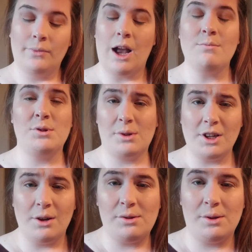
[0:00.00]
I'm just going
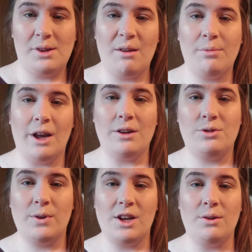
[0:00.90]
to use the same
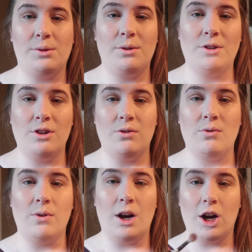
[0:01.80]
blush we used to
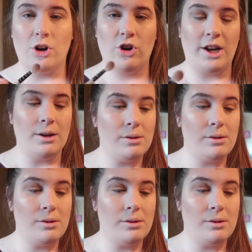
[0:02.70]
do our crease.